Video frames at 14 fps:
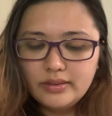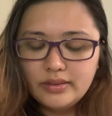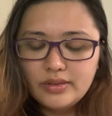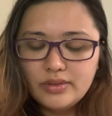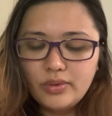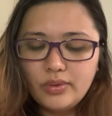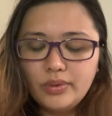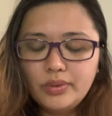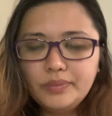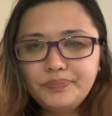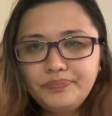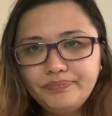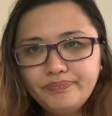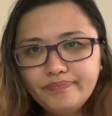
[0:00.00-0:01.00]
So,
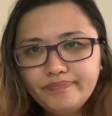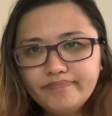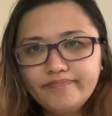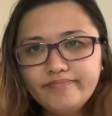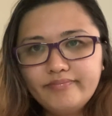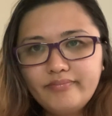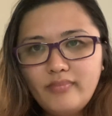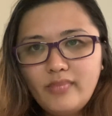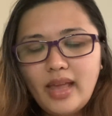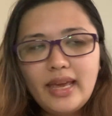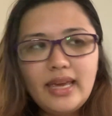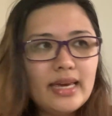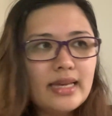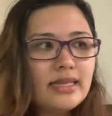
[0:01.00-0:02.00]
I
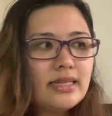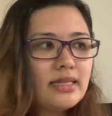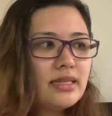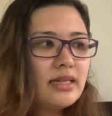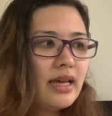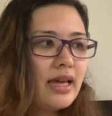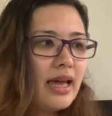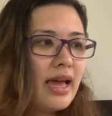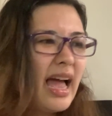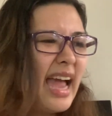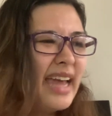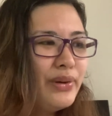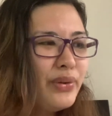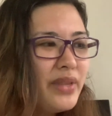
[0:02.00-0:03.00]
guess,
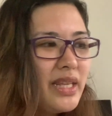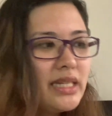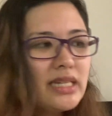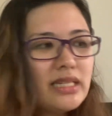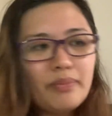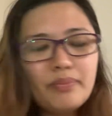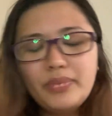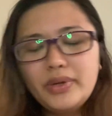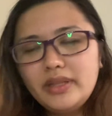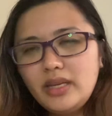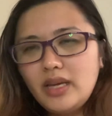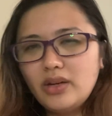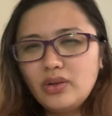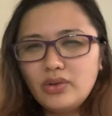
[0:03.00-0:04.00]
I know this is a
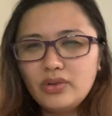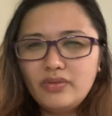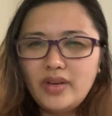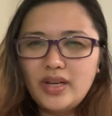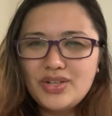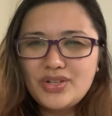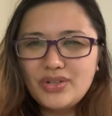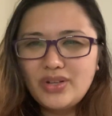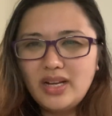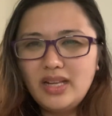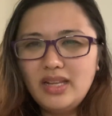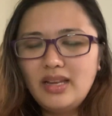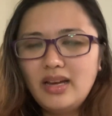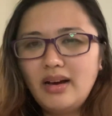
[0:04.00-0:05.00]
pretty
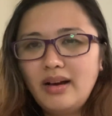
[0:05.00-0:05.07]
unconventional